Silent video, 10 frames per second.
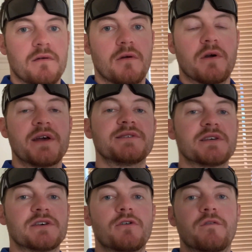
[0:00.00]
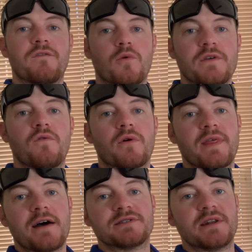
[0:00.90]
Okay,
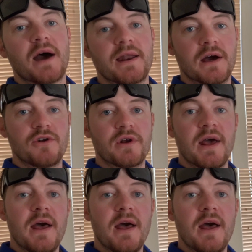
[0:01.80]
$644,900.